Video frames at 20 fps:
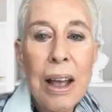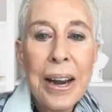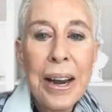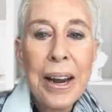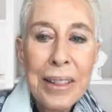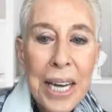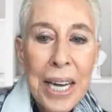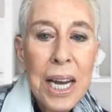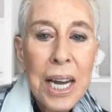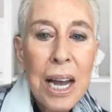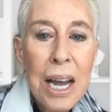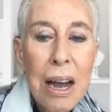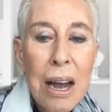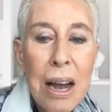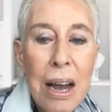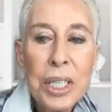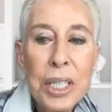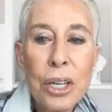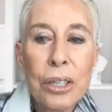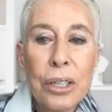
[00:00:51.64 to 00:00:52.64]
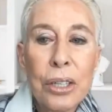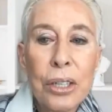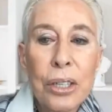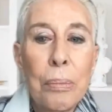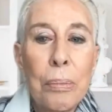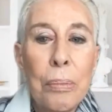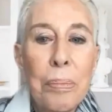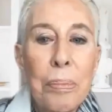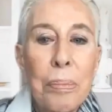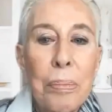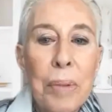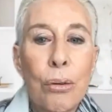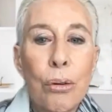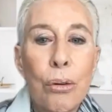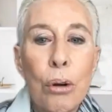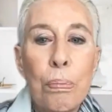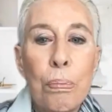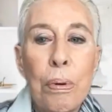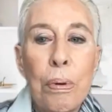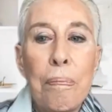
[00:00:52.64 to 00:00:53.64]
And at that time, it took a committed
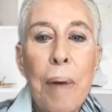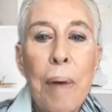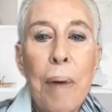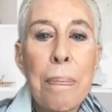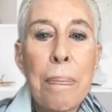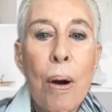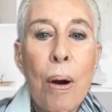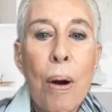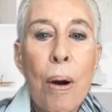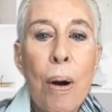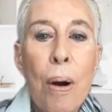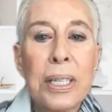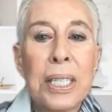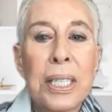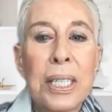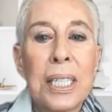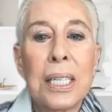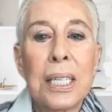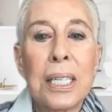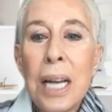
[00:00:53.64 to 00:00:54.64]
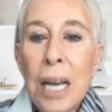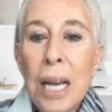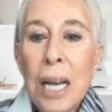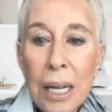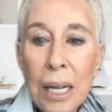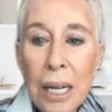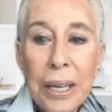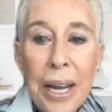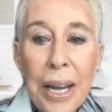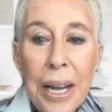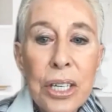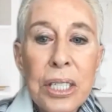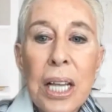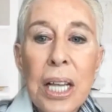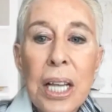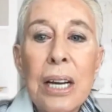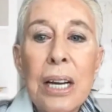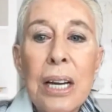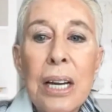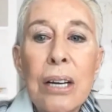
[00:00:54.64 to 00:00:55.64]
group of bipartisan
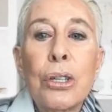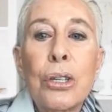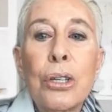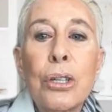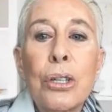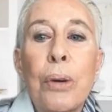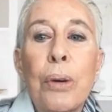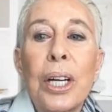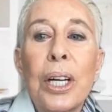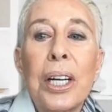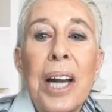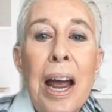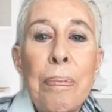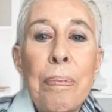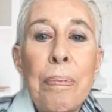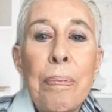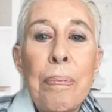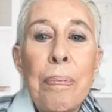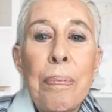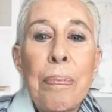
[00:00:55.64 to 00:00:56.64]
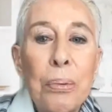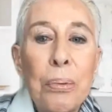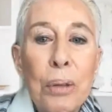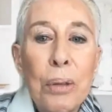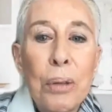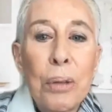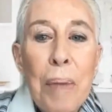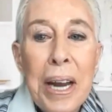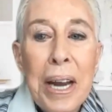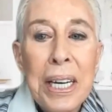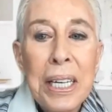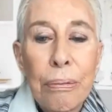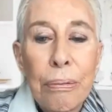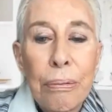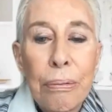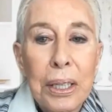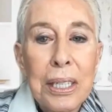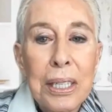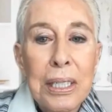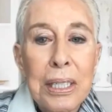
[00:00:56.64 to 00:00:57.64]
legislators who collaborated with many
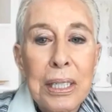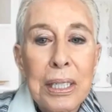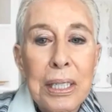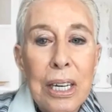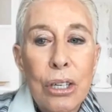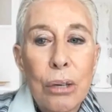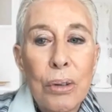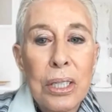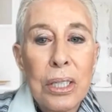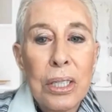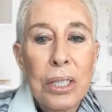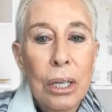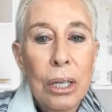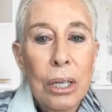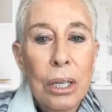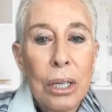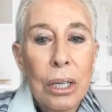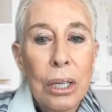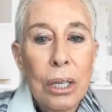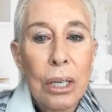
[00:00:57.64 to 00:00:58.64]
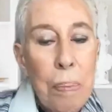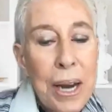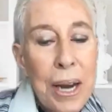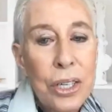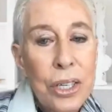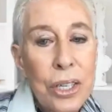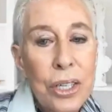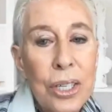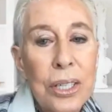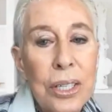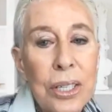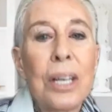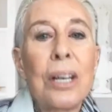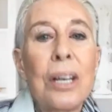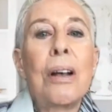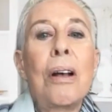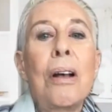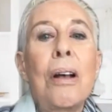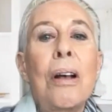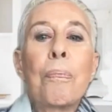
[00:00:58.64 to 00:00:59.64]
different constituents, including patients,
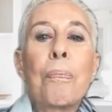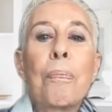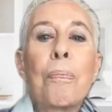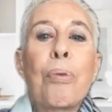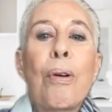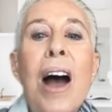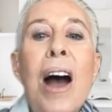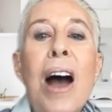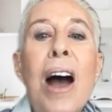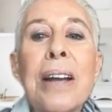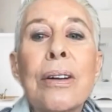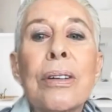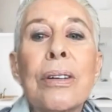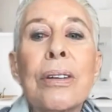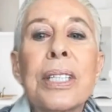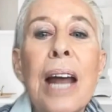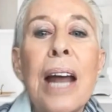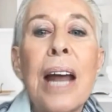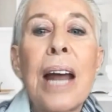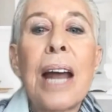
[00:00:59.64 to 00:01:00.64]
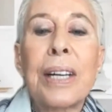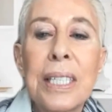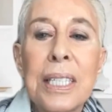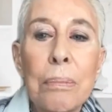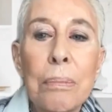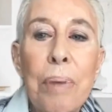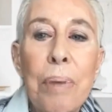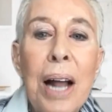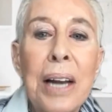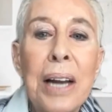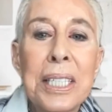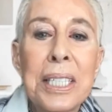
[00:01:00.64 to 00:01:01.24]
providers, advocates, and